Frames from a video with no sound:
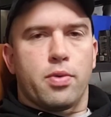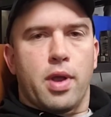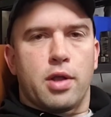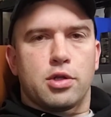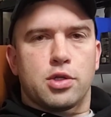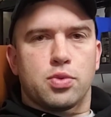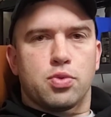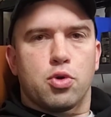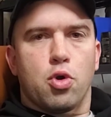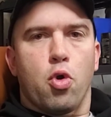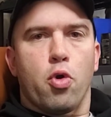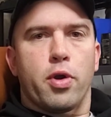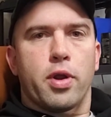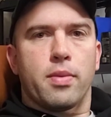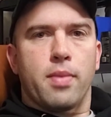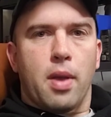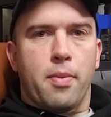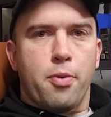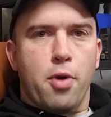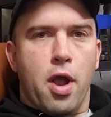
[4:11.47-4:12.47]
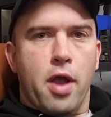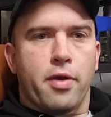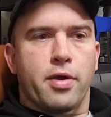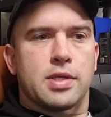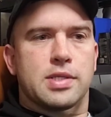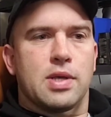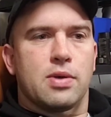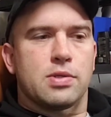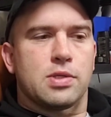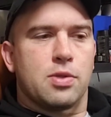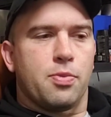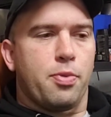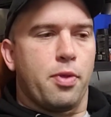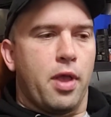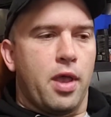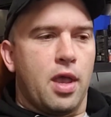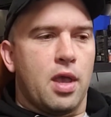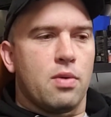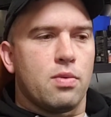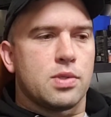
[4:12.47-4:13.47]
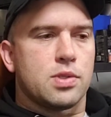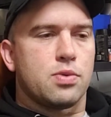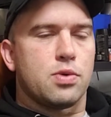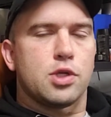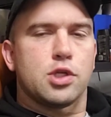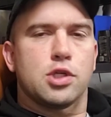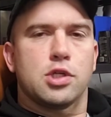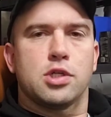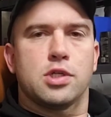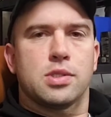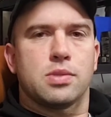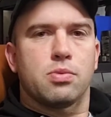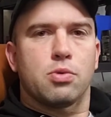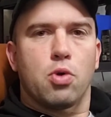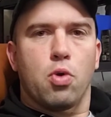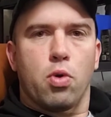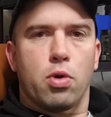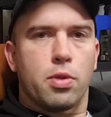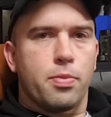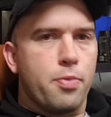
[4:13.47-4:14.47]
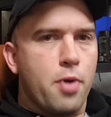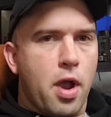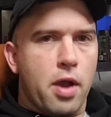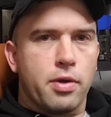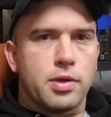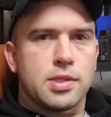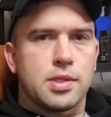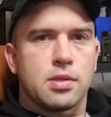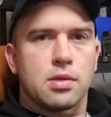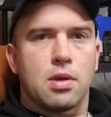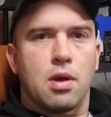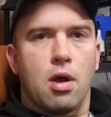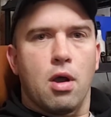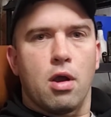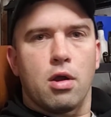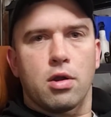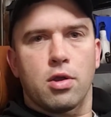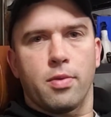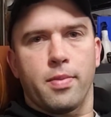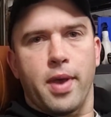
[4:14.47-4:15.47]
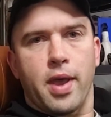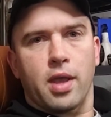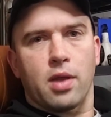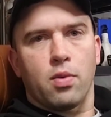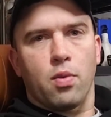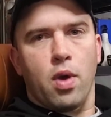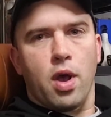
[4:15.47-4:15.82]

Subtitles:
just recording my progress. That was the plan, was originally just record the progress in the car to go back and